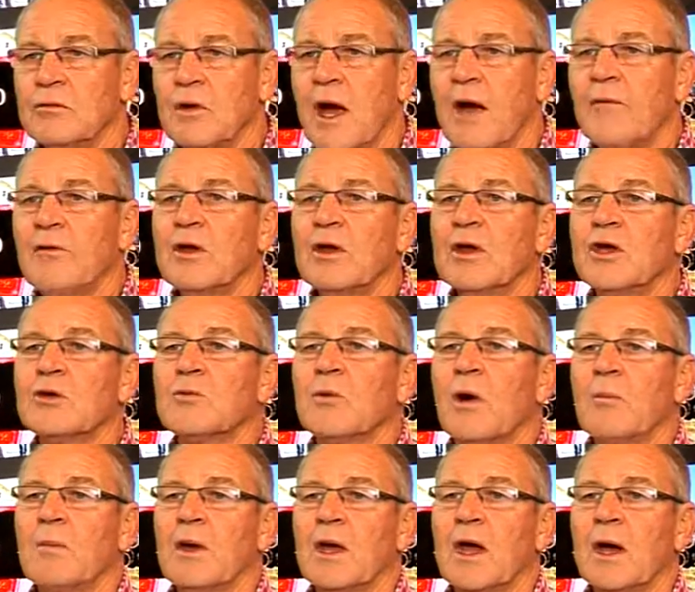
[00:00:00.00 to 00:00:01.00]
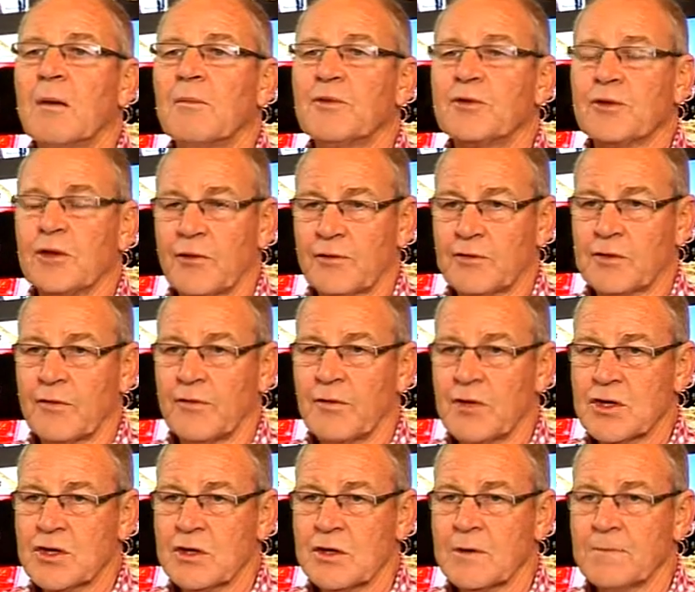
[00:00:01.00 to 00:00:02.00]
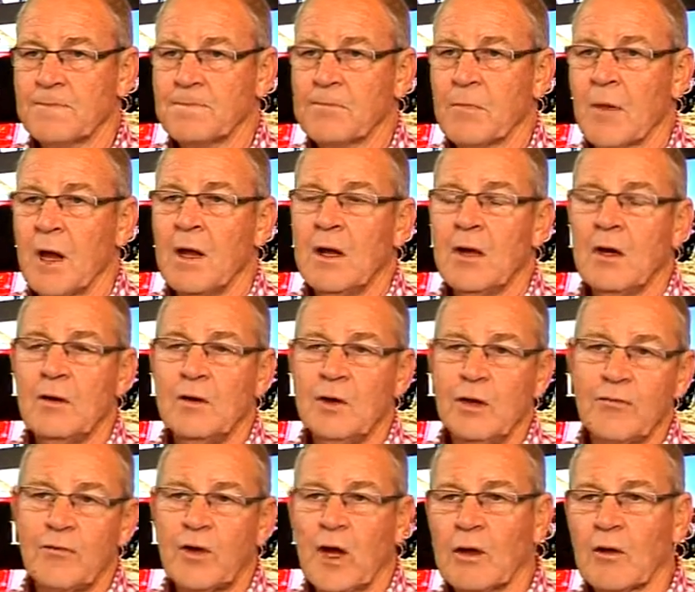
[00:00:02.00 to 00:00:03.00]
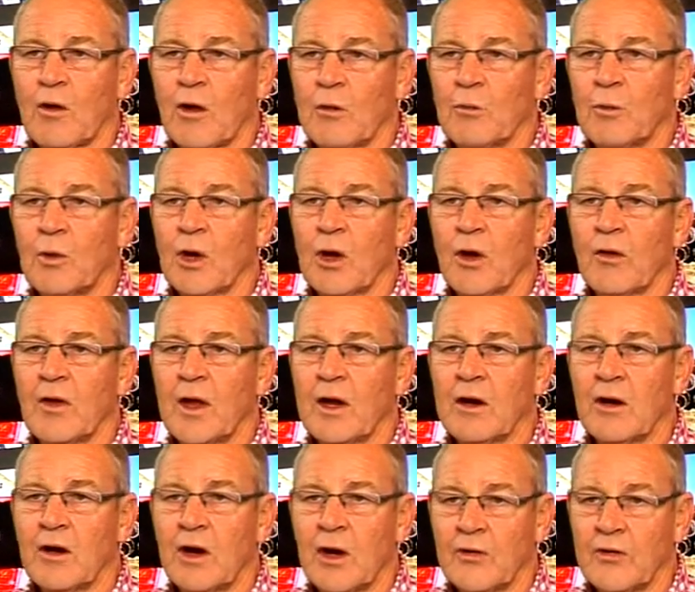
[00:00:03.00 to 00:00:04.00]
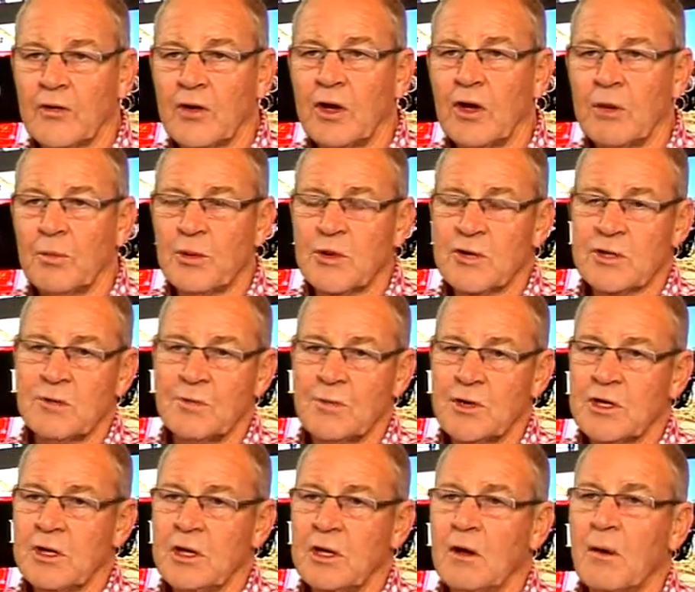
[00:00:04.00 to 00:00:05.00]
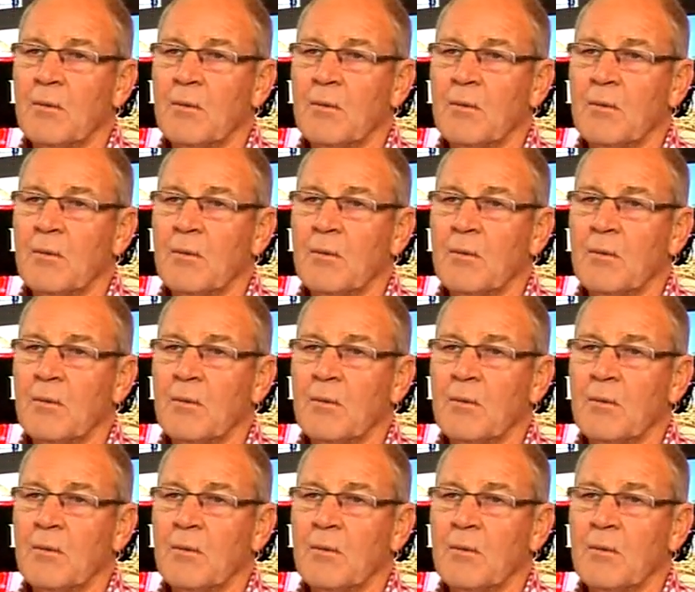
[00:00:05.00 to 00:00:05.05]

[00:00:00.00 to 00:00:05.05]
having each one become self-sufficient. You've done a lot of work on that, and I understand you put a submission in on